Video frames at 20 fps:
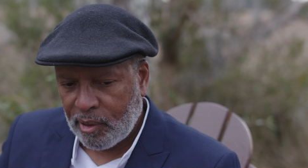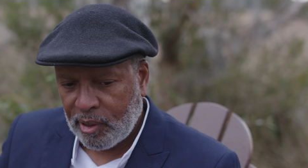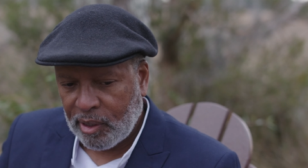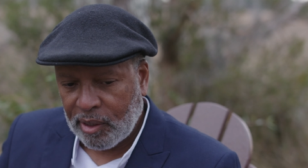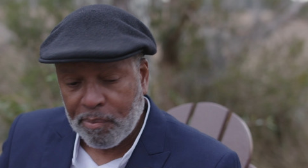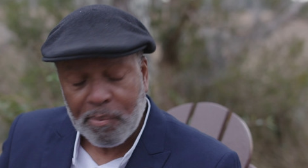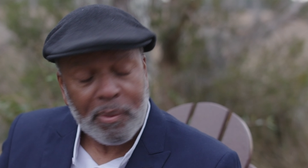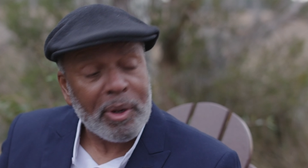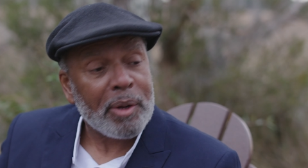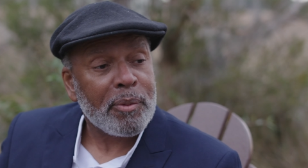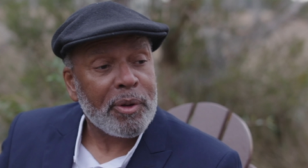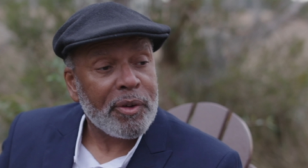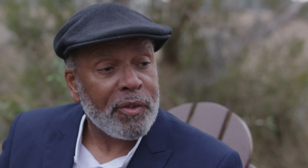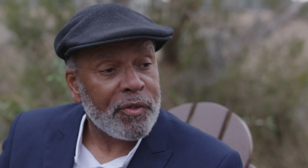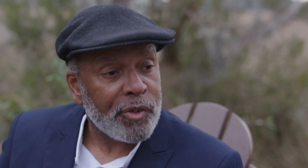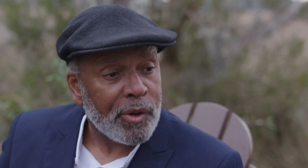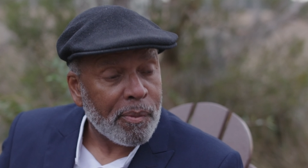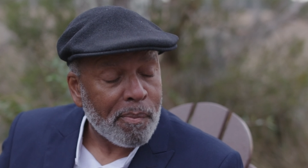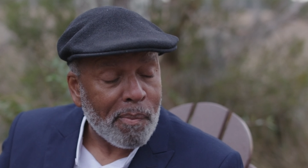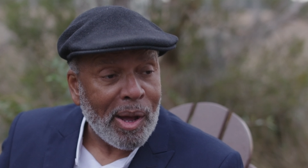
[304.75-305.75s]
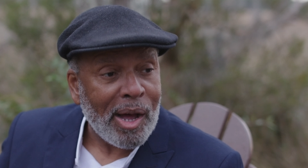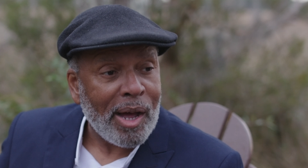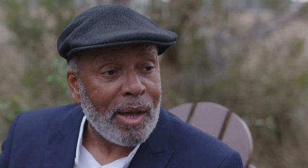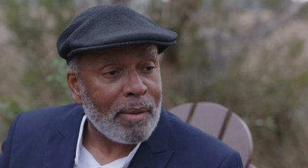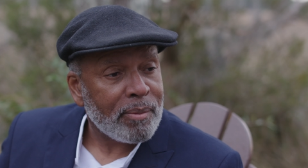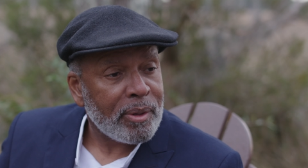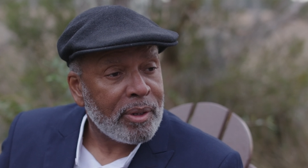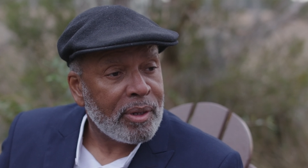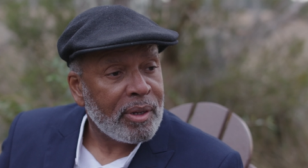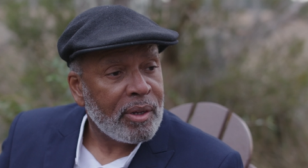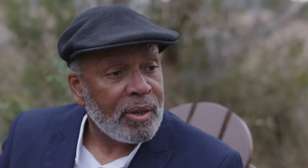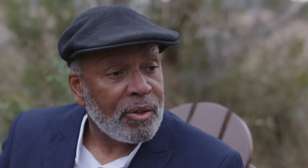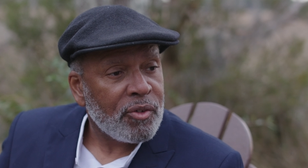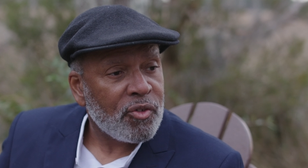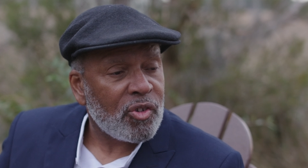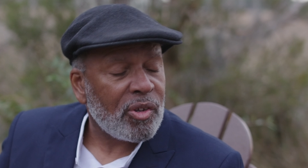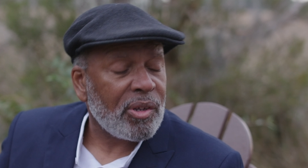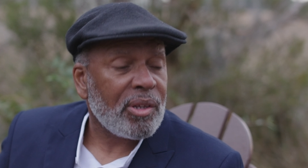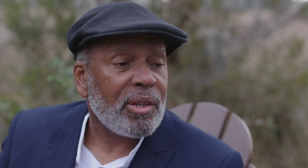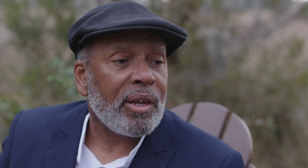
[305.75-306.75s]
In memory of your mom,
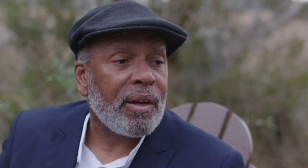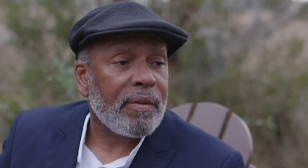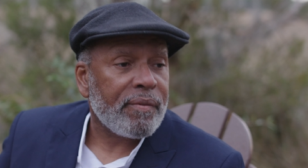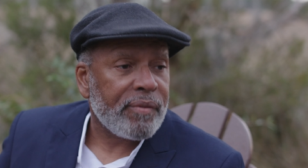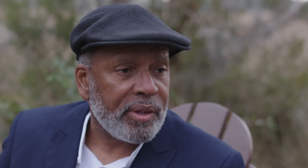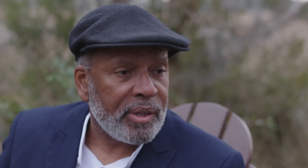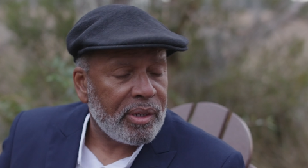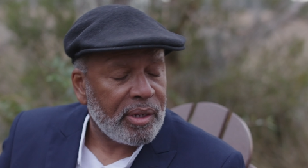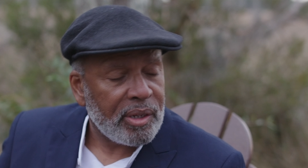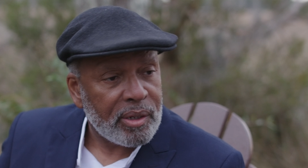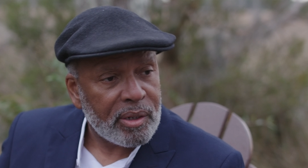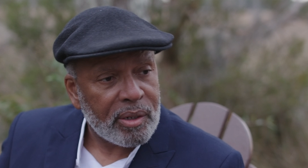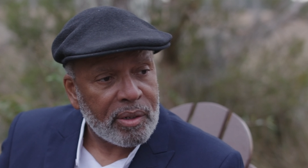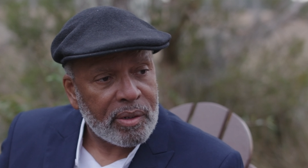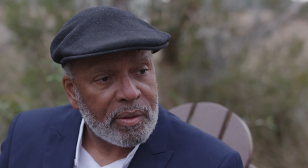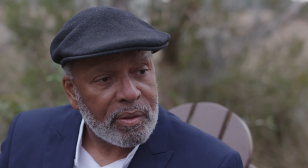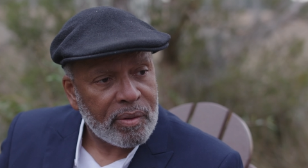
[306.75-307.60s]
she loved it here